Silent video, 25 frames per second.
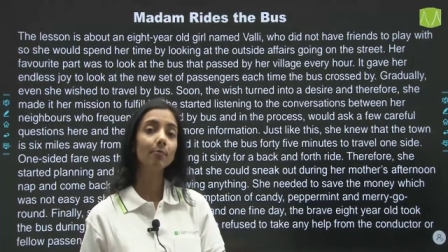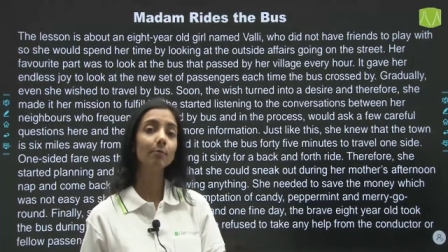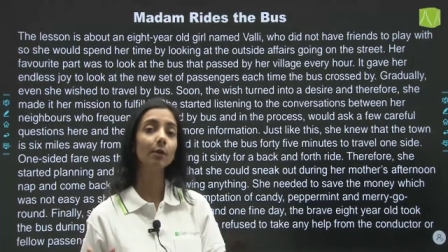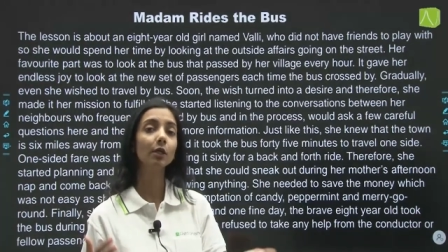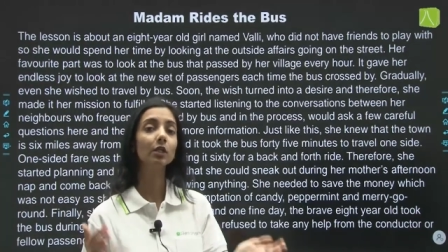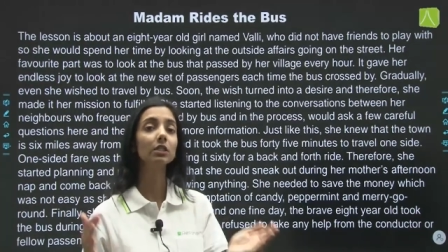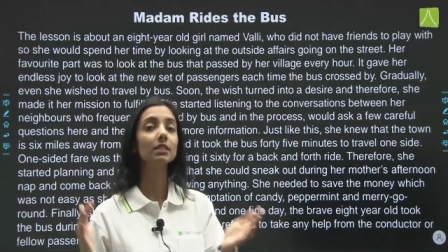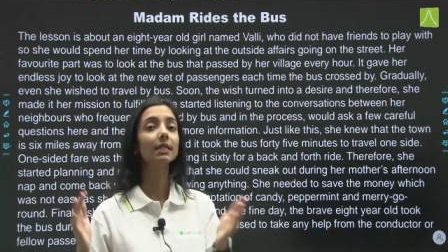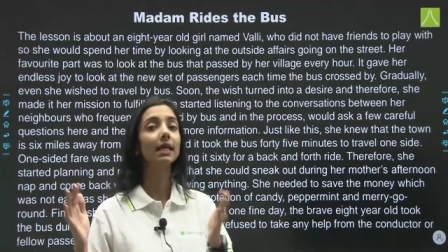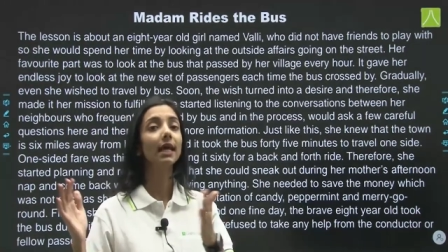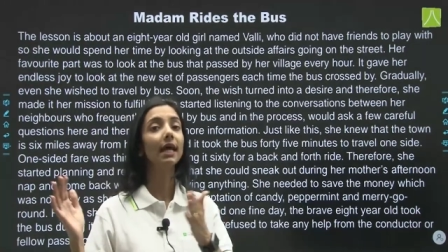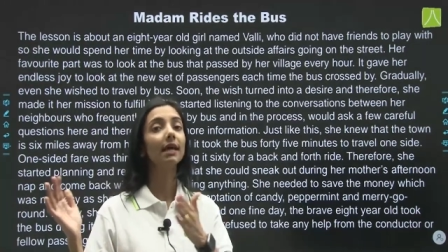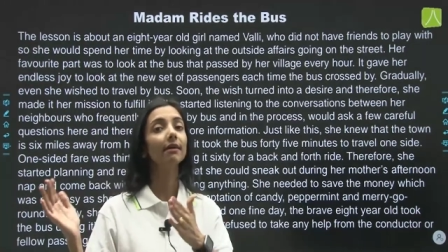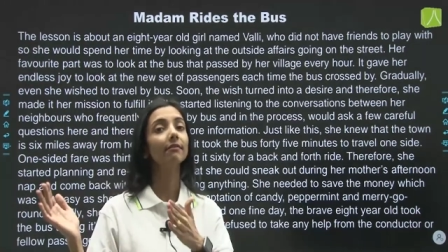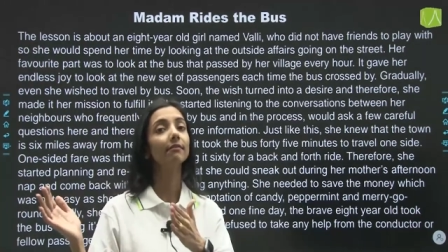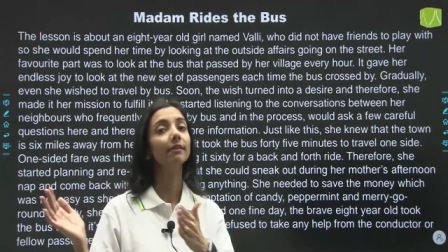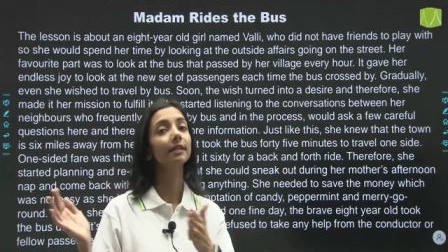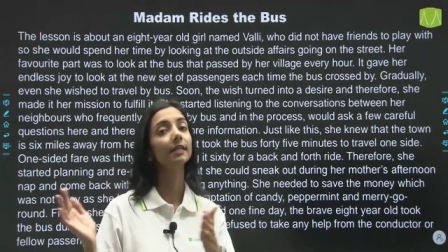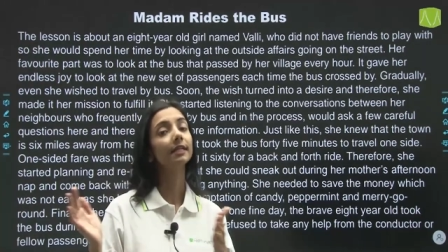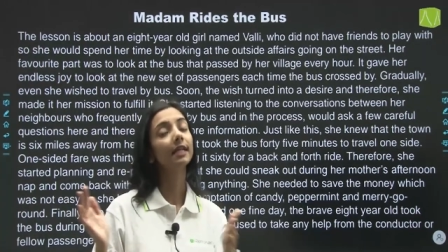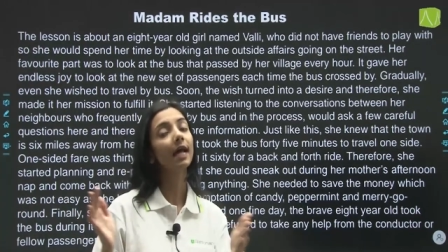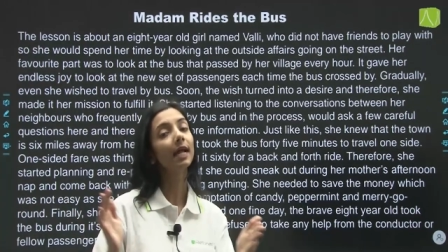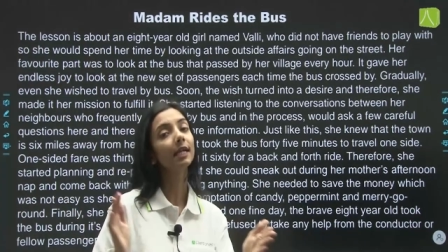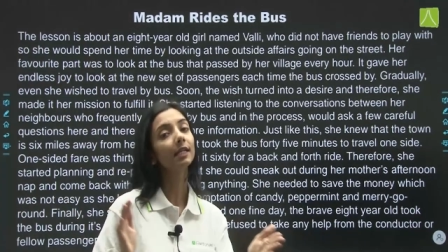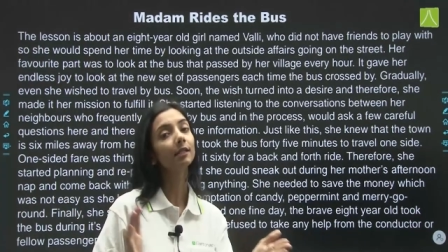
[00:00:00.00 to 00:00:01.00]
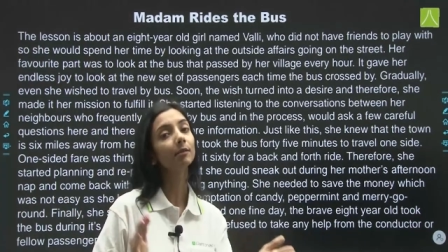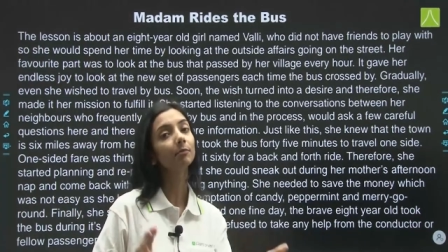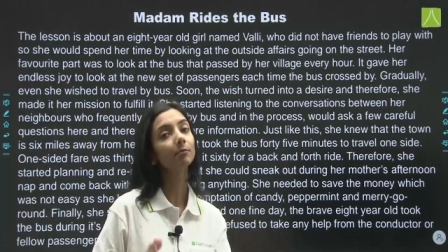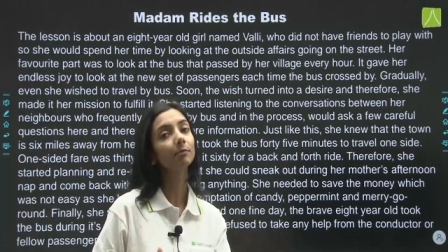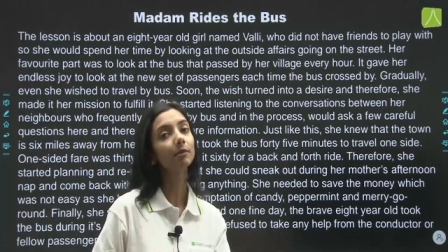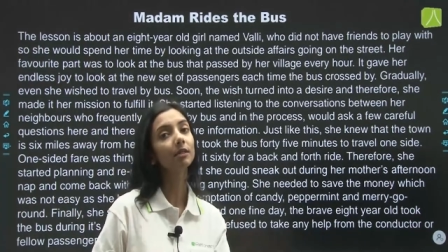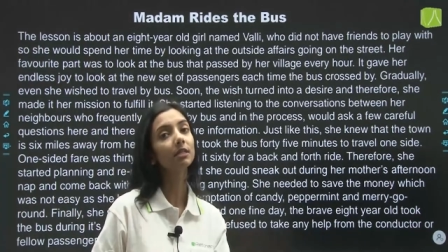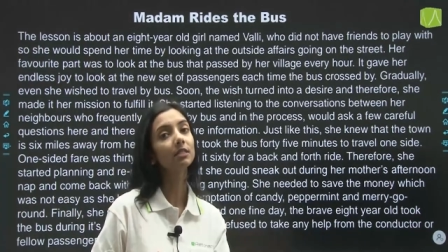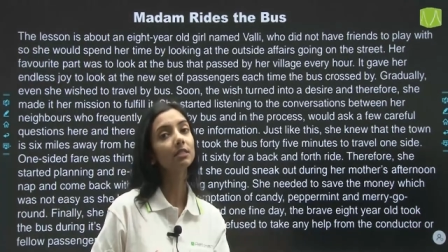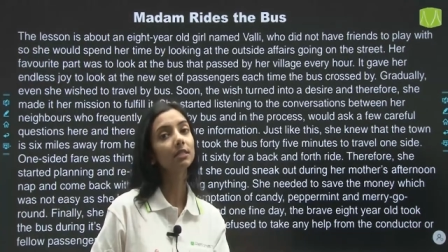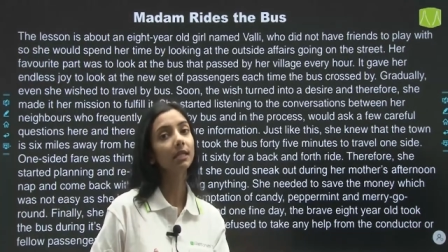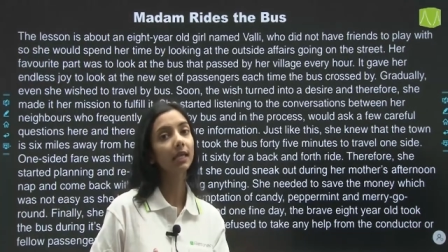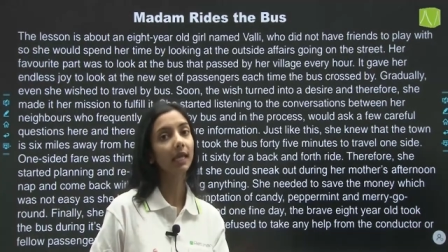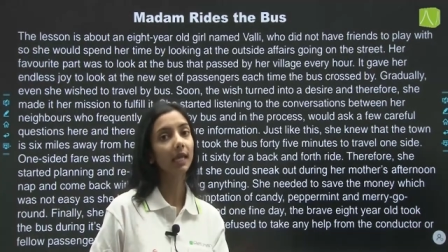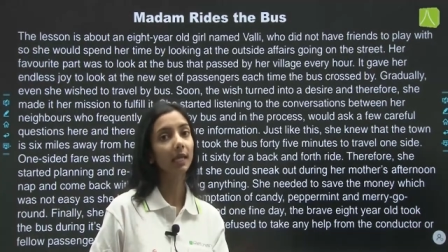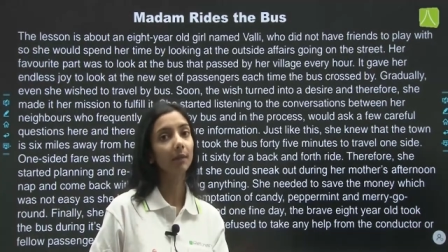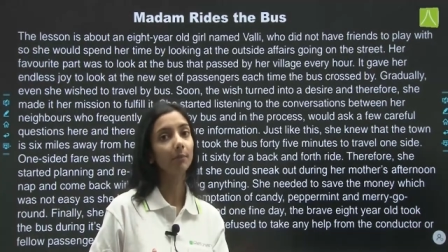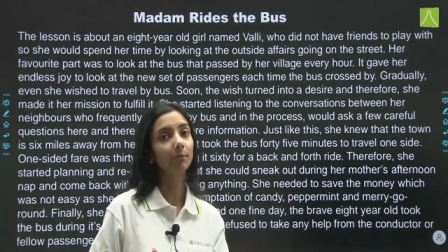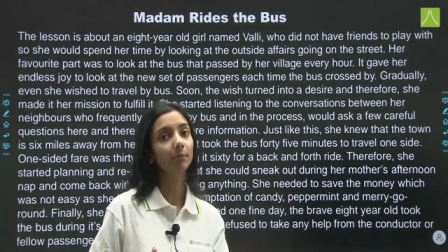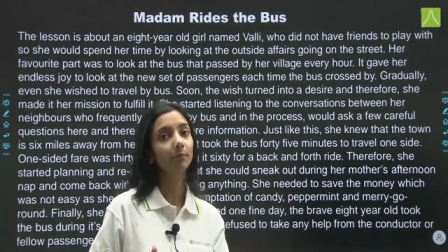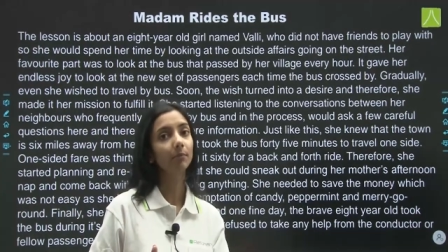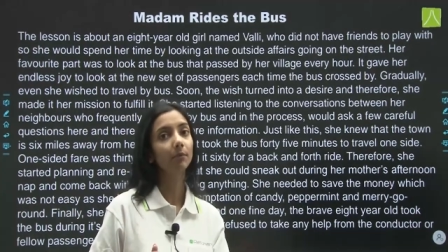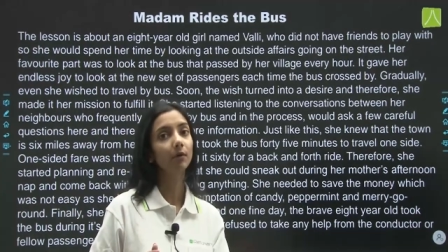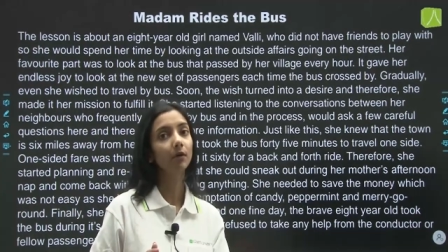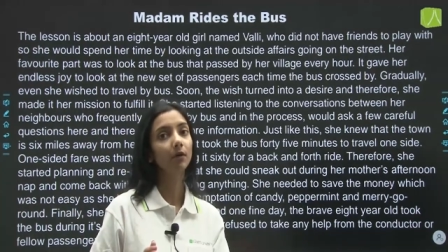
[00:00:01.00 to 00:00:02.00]
Because every time the bus
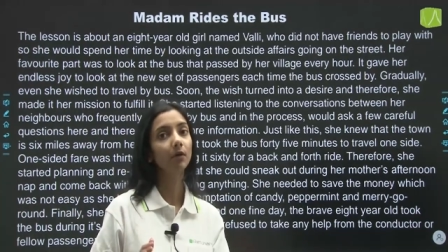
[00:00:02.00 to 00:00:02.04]
came,